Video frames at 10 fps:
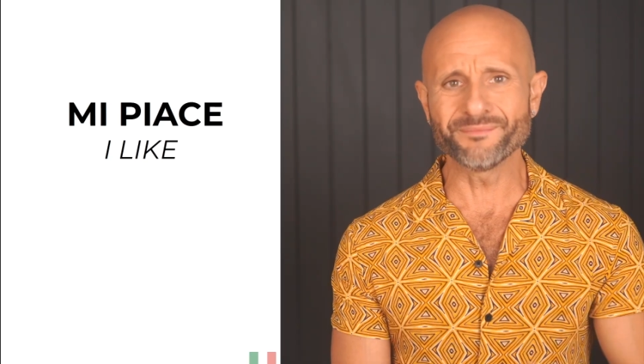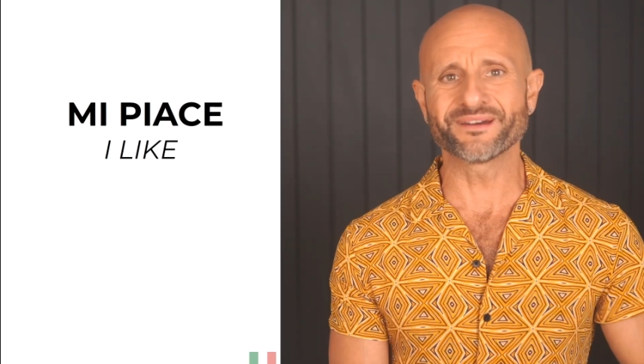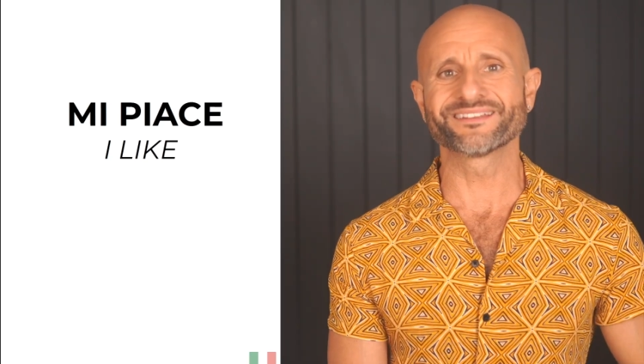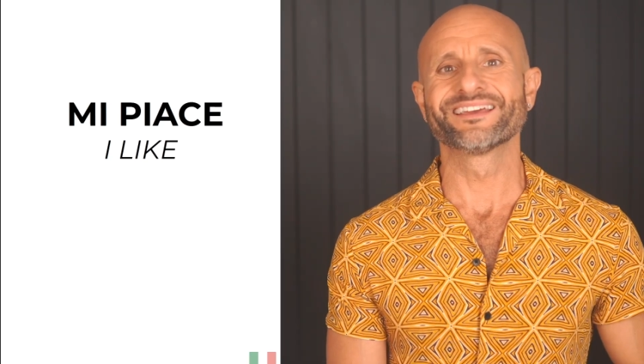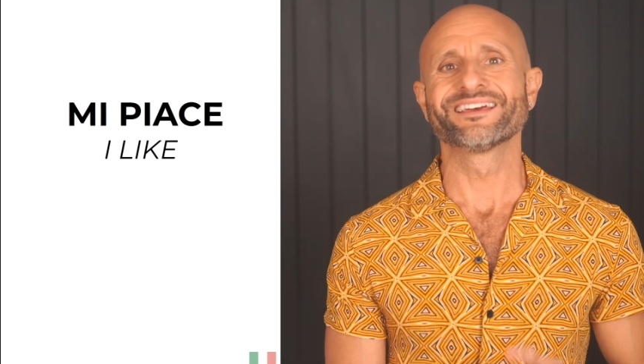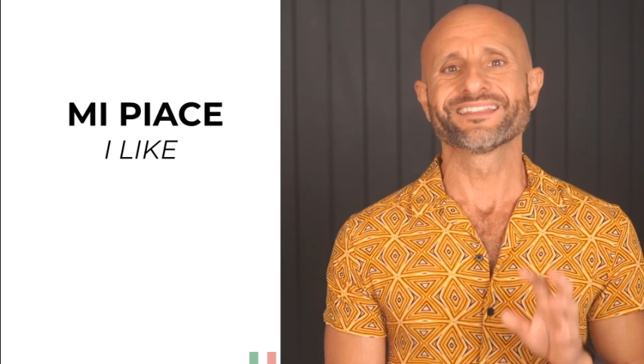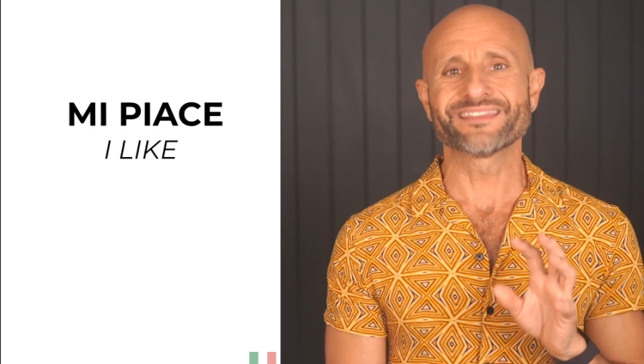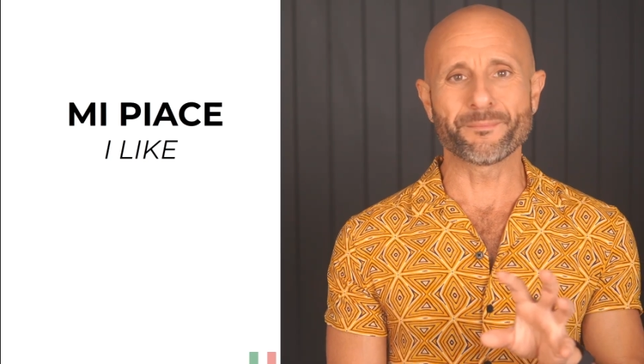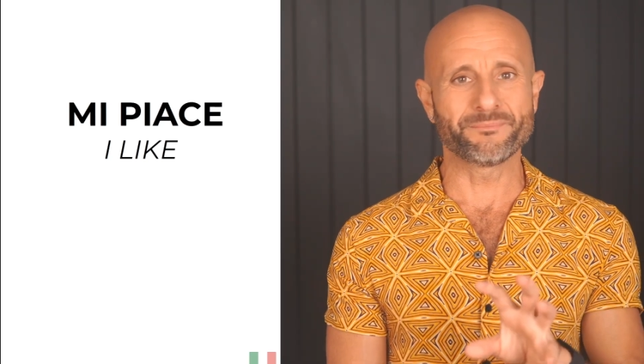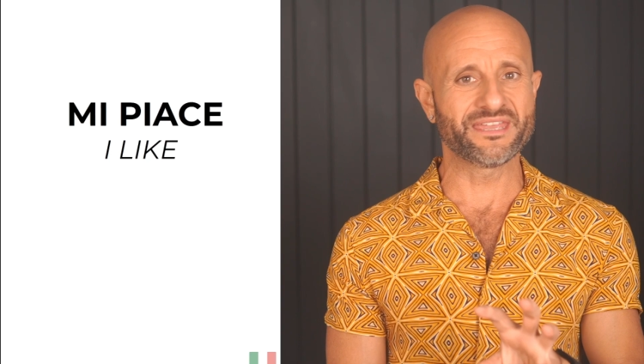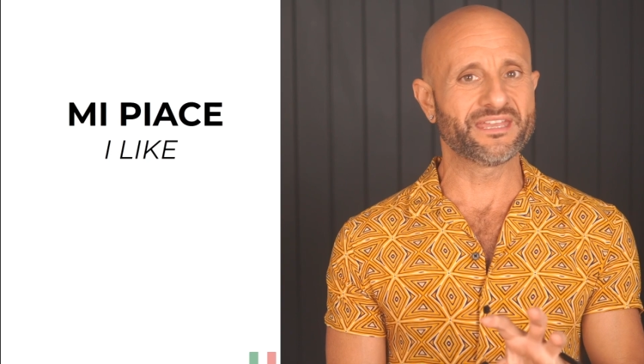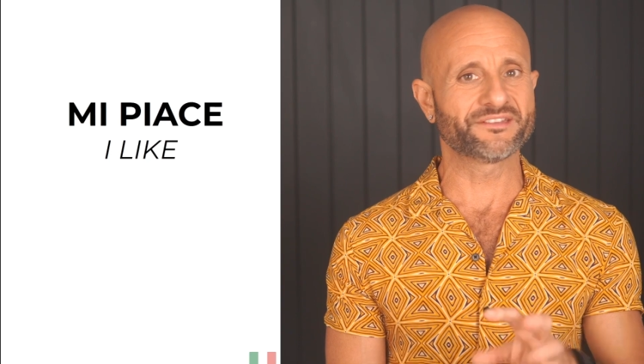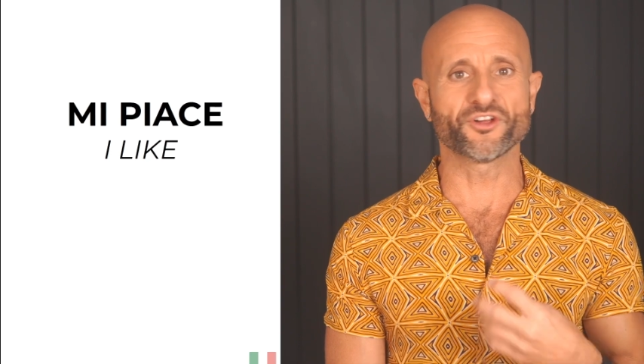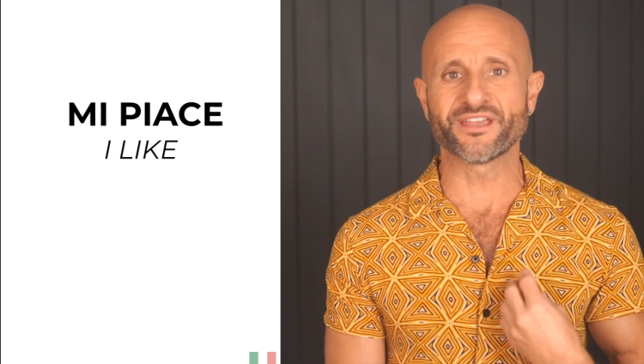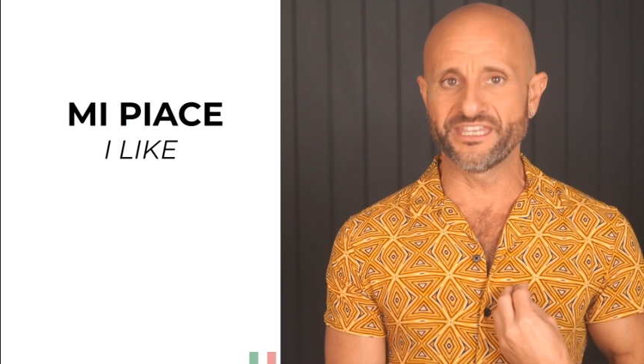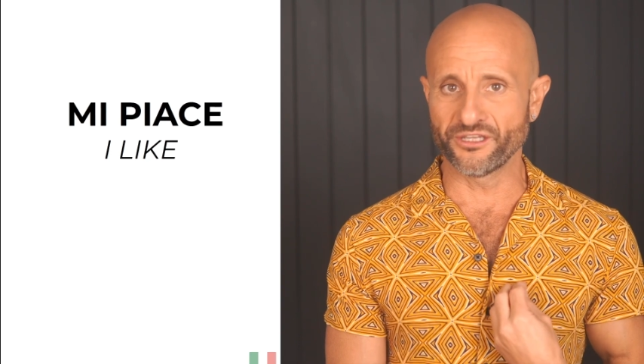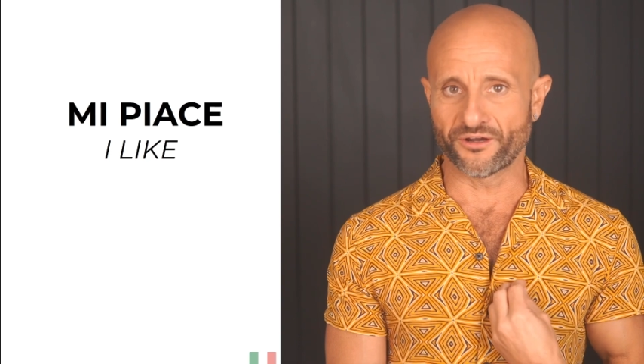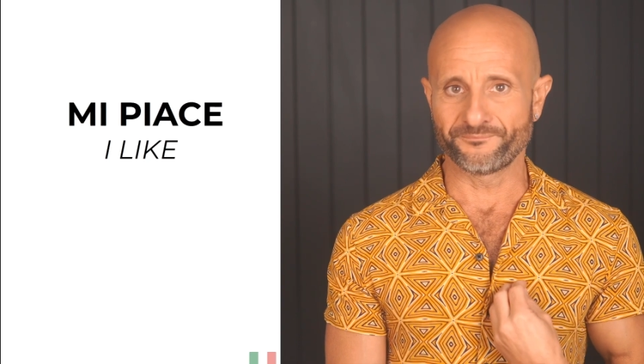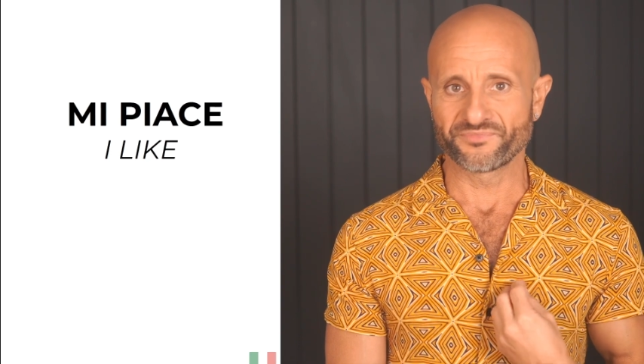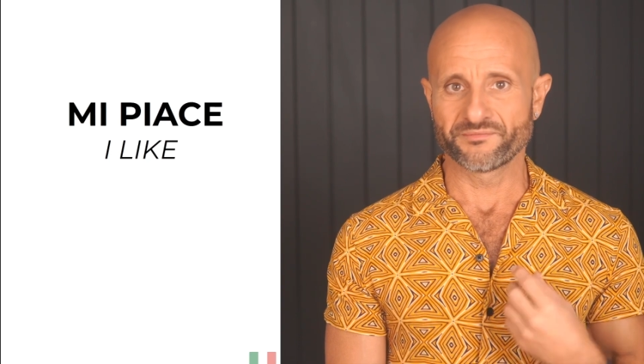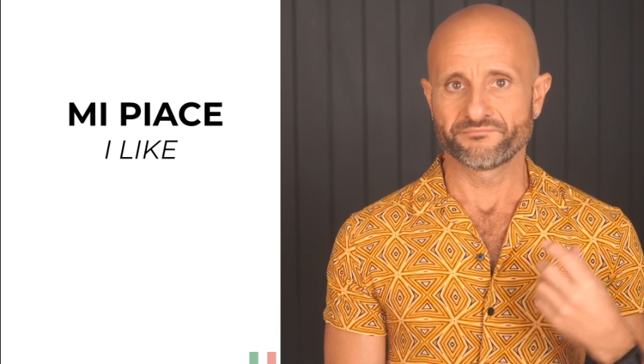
but that mi is not io.